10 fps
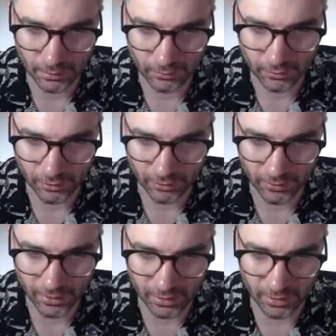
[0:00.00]
So I
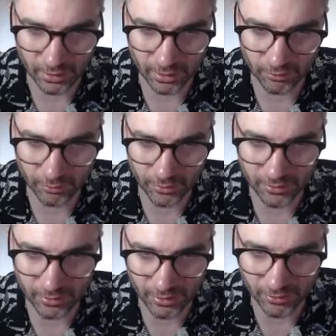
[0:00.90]
think if we,
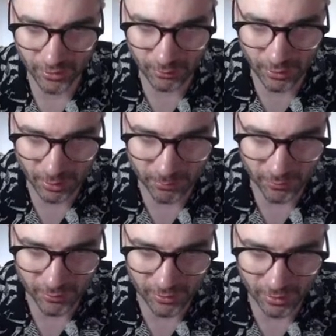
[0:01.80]
let's find out what happens if
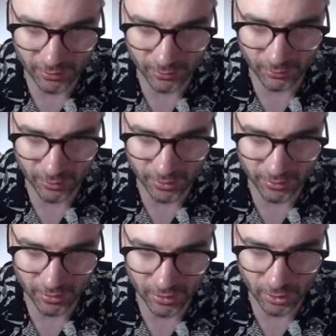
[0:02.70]
we select all of these
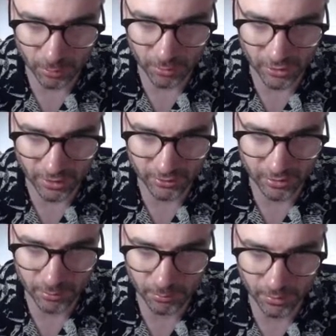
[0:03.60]
and cube project.
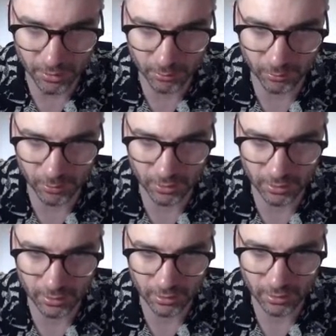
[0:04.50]
It might not work.
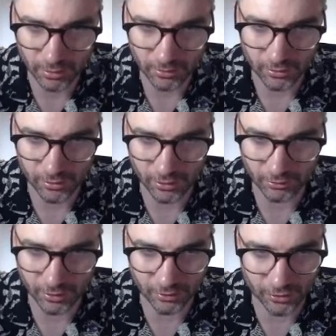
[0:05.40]
So just
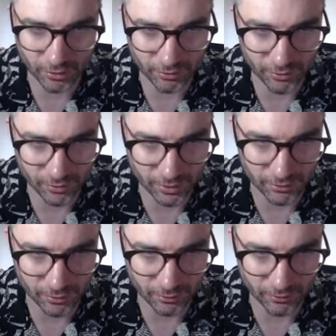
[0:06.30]
holding down Shift and
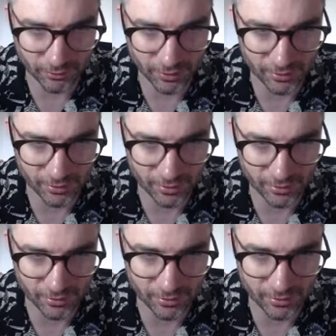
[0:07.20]
selecting all the faces
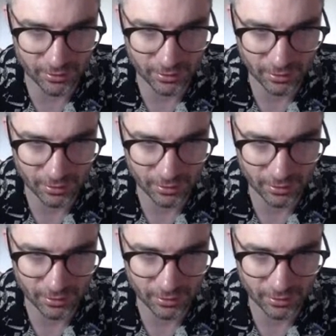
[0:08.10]
inside.